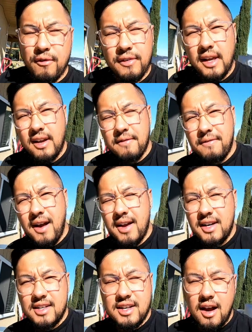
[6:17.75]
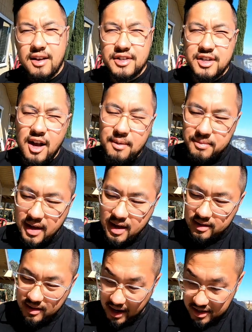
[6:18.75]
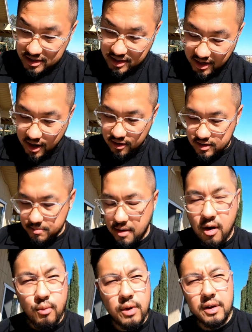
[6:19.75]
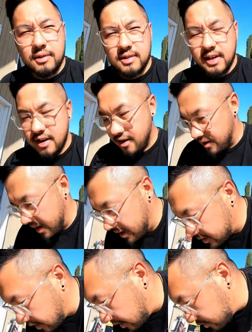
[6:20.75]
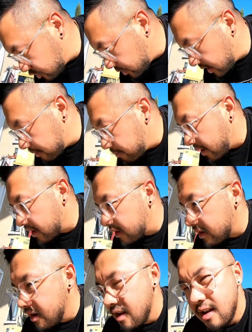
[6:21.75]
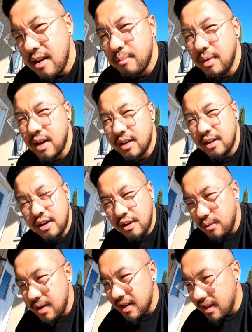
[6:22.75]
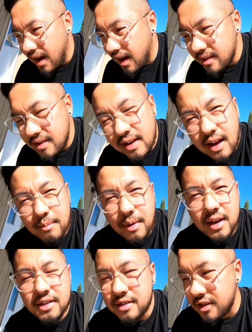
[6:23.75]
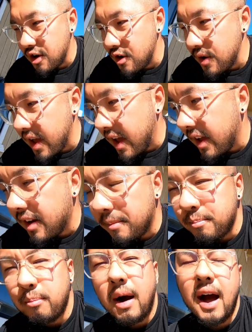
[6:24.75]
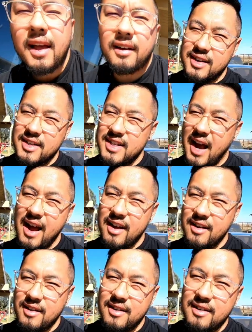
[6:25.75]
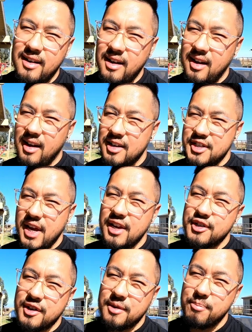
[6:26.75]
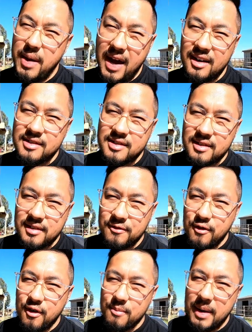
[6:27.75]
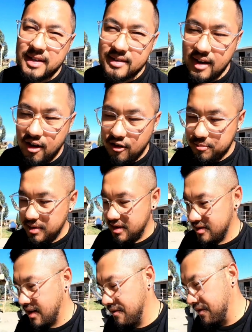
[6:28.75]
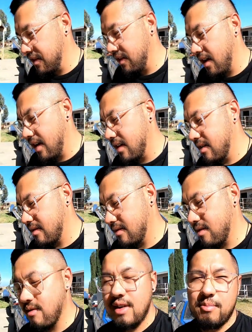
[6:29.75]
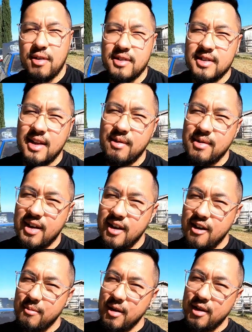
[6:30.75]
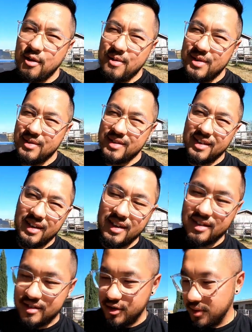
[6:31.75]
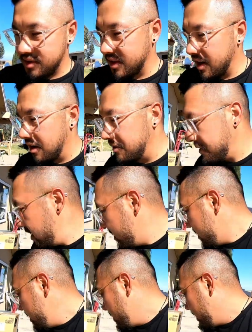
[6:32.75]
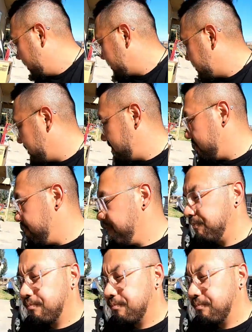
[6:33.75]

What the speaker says: hopefully I can find a tire shop that actually cares about wheels here and treat it better. But you know what? I think I might just go ahead and buy tire changer and balancer for myself, because I feel like the only person that would care about your wheels is yourself. And so